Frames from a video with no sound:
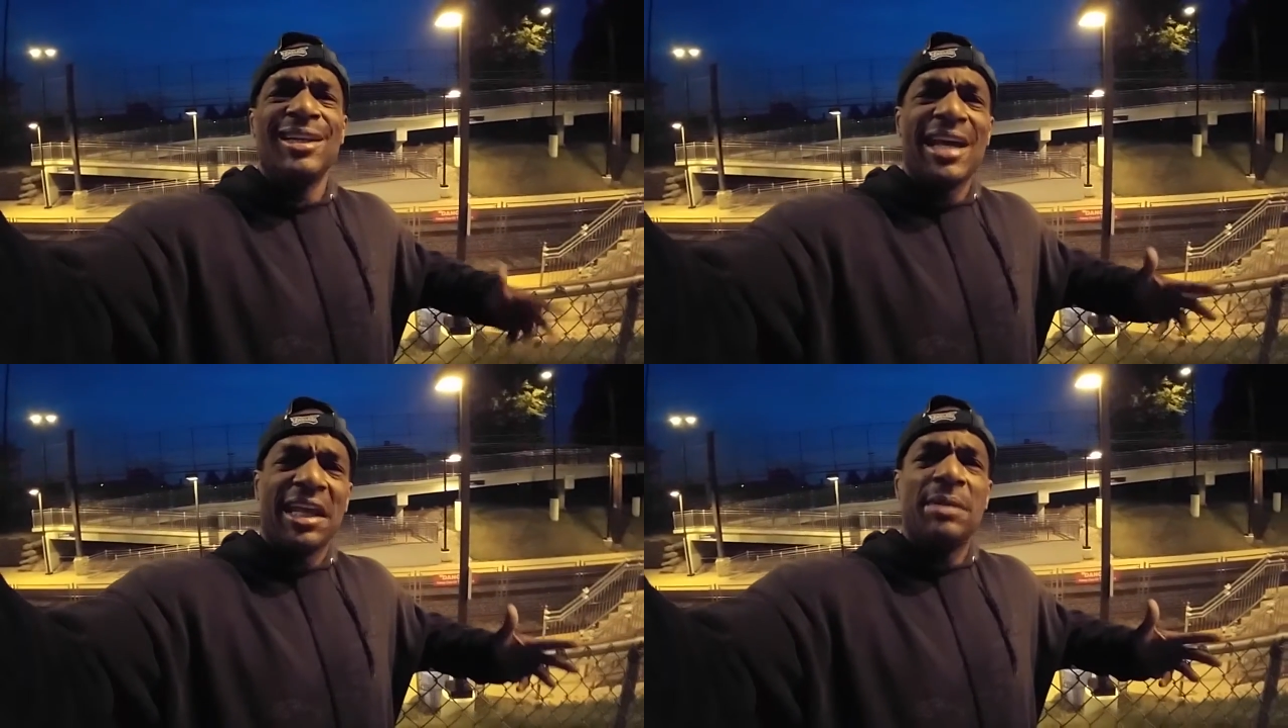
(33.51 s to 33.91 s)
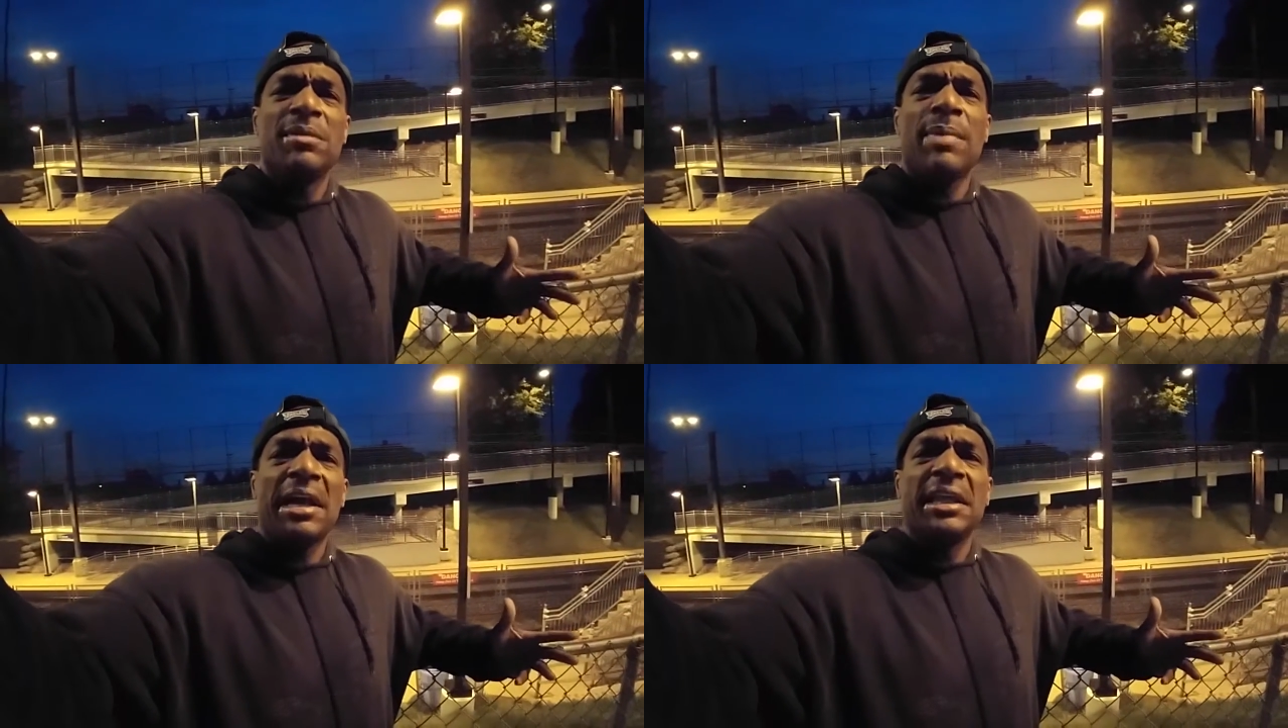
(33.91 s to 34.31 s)
Gotta keep
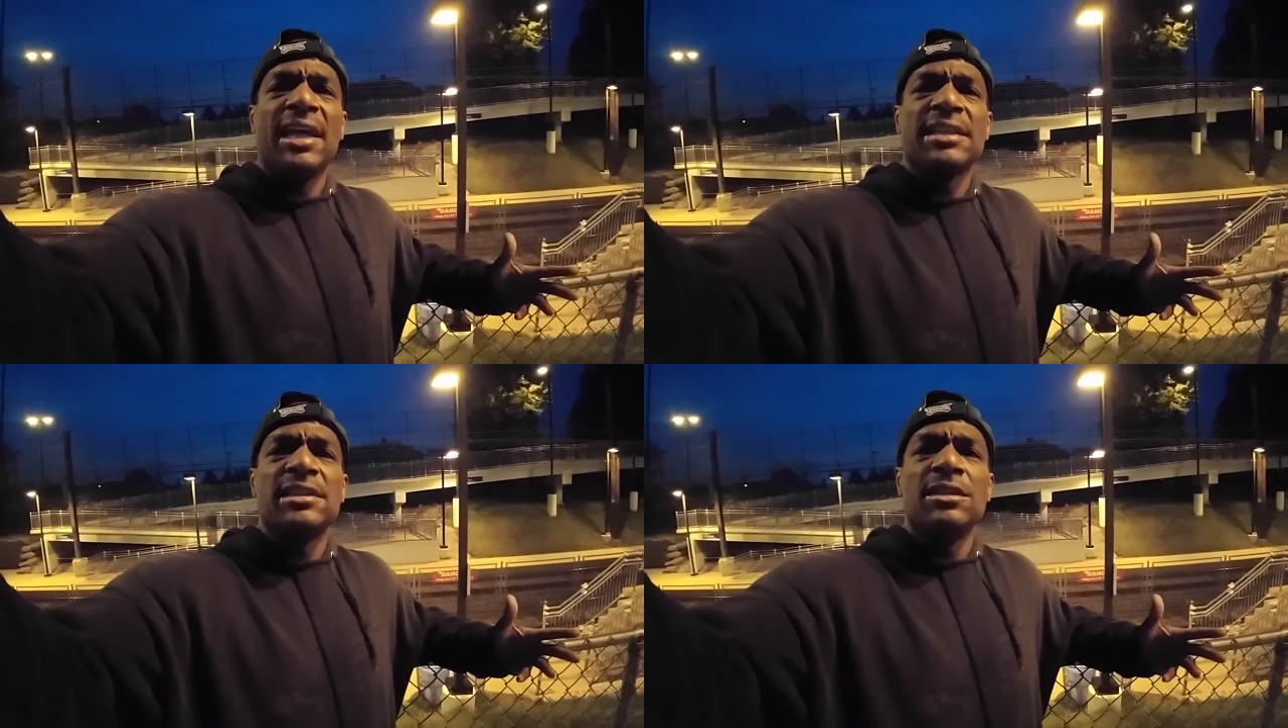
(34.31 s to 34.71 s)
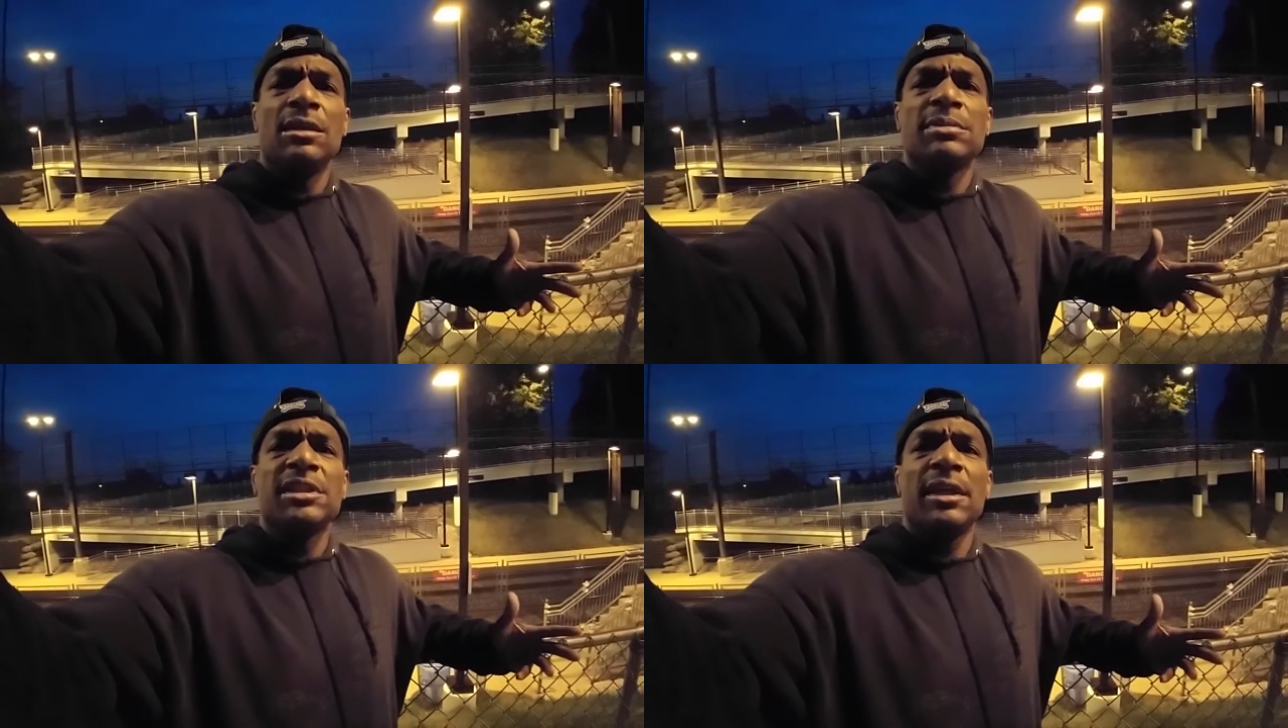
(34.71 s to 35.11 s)
the body guessing, you know
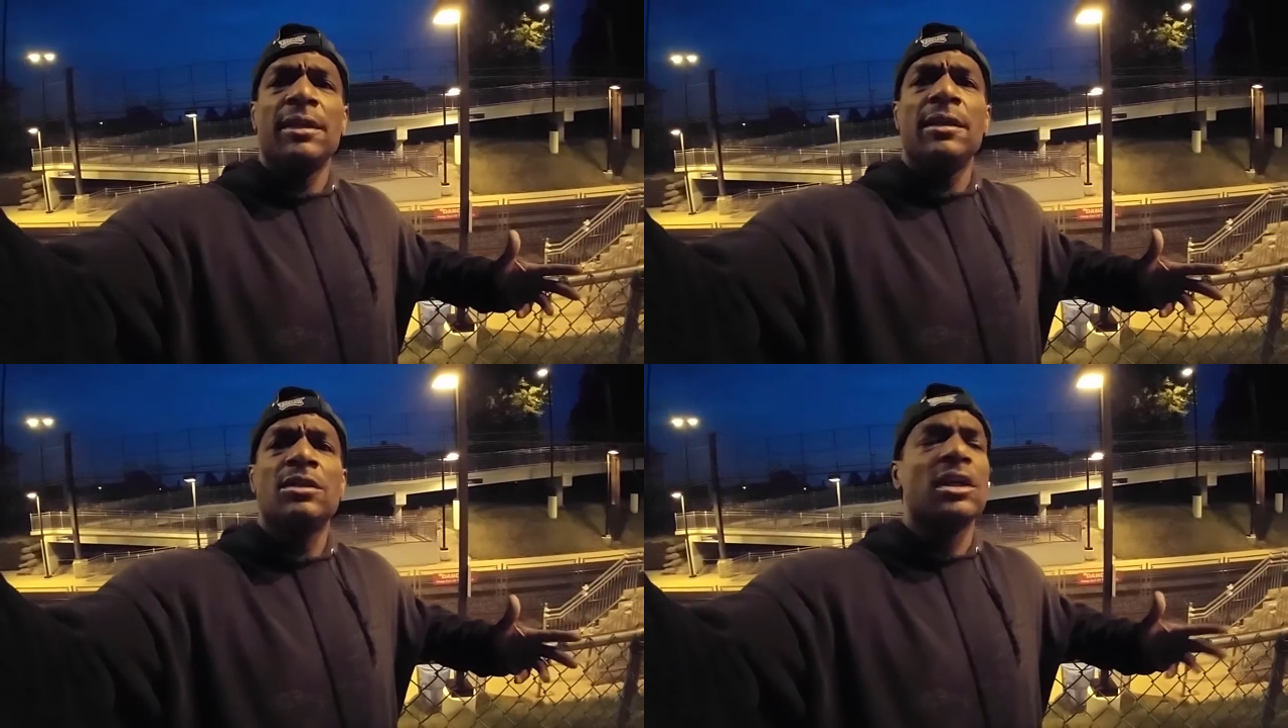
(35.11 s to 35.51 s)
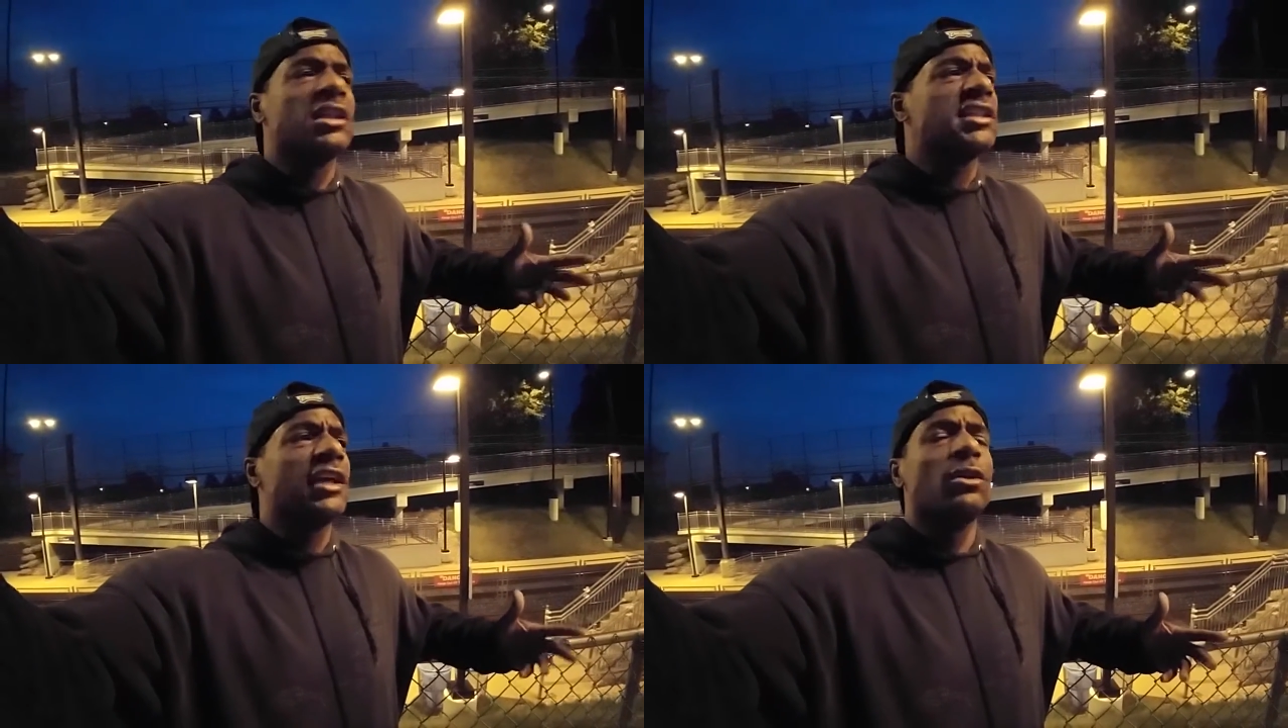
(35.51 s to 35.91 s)
what I'm saying? So I
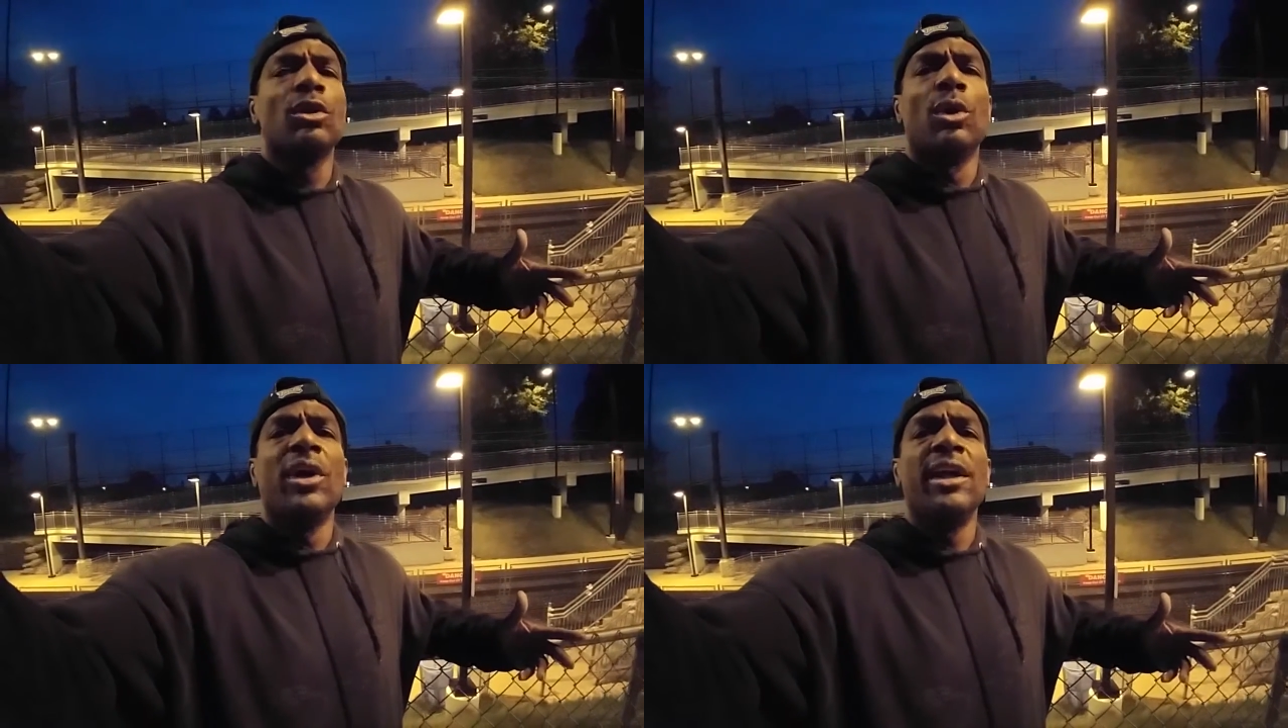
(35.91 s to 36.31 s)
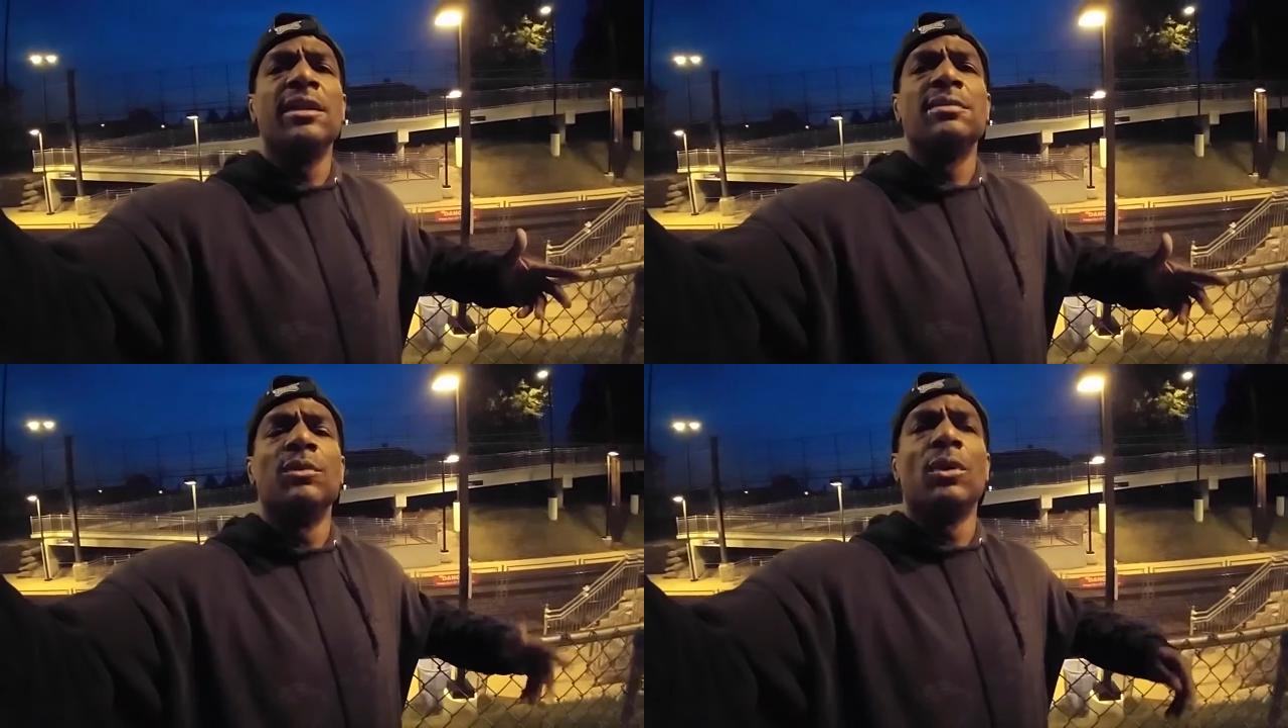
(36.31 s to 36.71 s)
decided to do a little HIIT
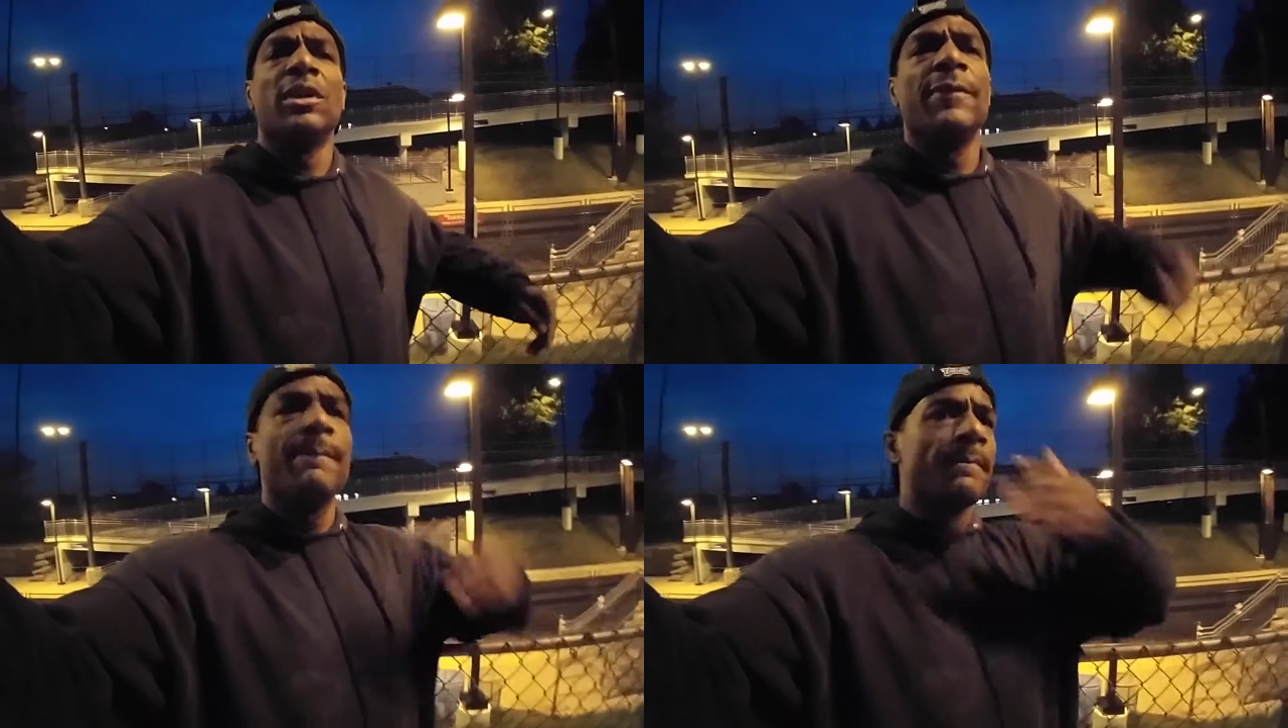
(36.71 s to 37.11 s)
this morning.